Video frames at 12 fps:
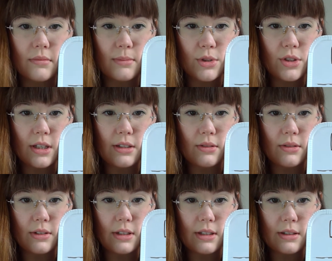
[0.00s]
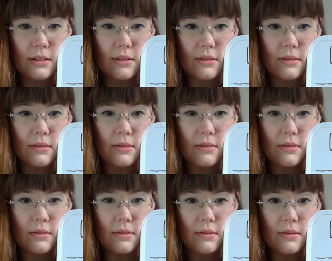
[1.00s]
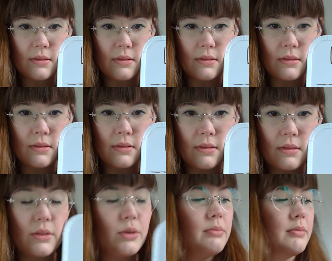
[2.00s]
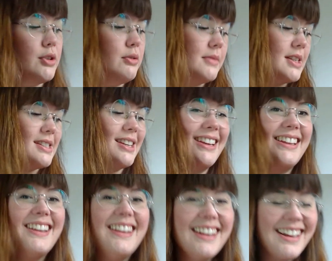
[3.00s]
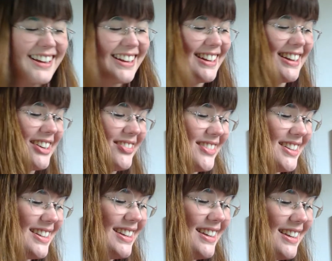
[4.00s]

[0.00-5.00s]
I'm gonna try to do it looking in the, oh, no, that's not gonna happen.